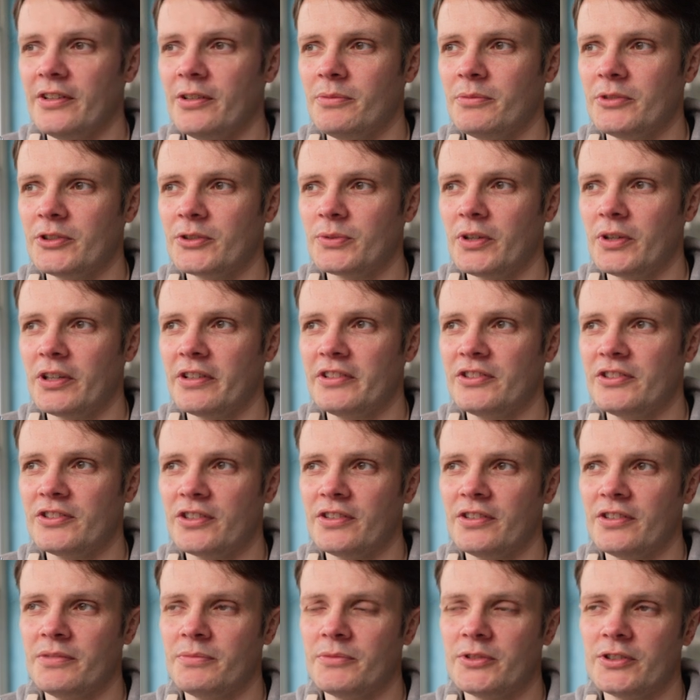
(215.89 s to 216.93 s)
them as well in
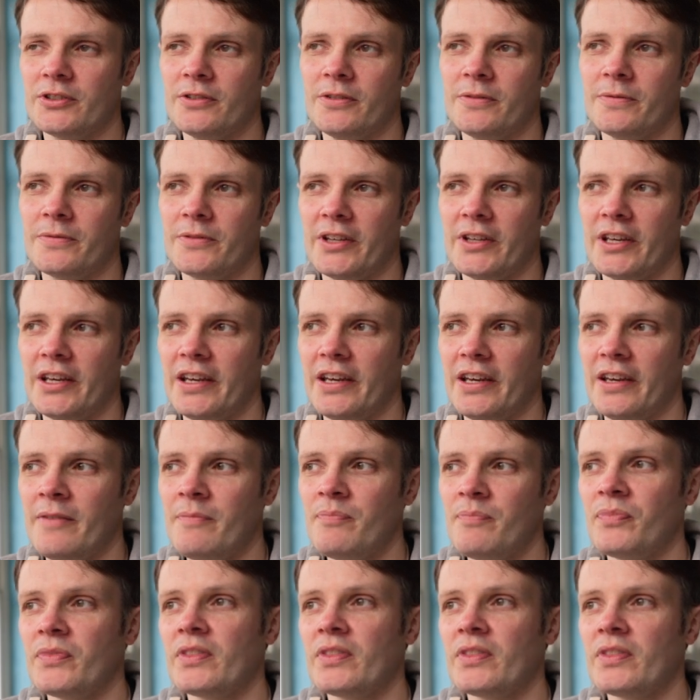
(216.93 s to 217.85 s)
terms of their